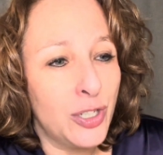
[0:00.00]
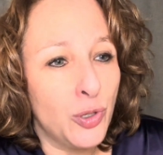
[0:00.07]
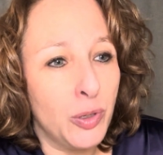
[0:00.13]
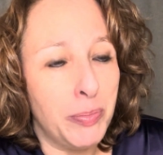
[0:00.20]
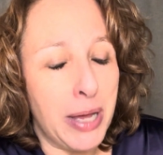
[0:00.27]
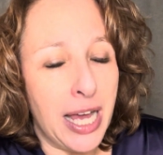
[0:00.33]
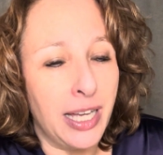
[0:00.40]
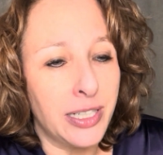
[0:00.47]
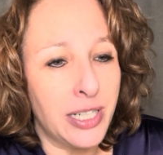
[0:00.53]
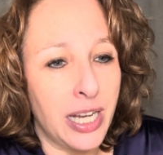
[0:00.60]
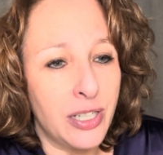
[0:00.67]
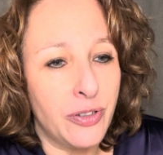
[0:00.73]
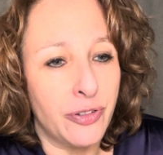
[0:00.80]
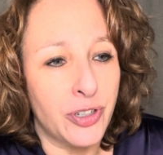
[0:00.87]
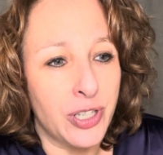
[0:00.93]
to
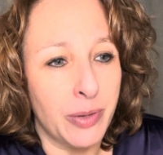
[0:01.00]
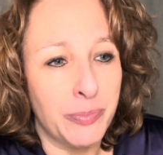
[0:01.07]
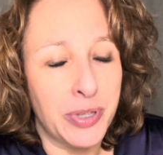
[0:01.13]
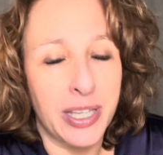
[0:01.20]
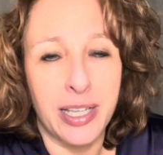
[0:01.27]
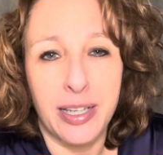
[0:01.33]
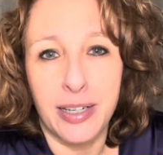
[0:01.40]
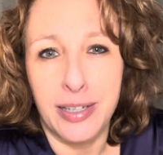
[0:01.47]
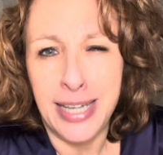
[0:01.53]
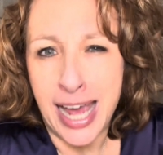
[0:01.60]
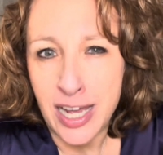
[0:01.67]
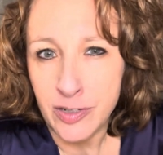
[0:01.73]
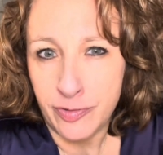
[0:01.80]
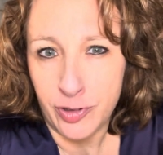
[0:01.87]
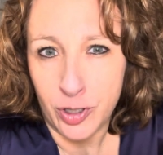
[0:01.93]
apologize for something,
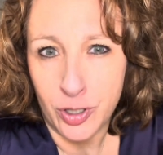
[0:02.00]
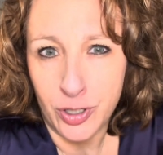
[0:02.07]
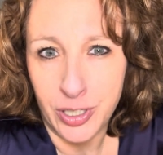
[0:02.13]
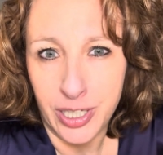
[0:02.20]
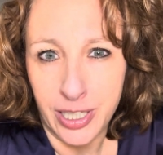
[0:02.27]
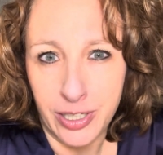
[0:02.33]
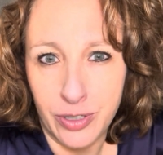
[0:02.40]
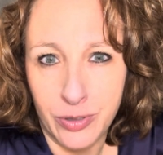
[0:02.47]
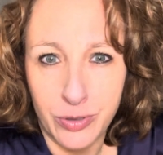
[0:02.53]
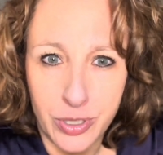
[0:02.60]
not for hurting you.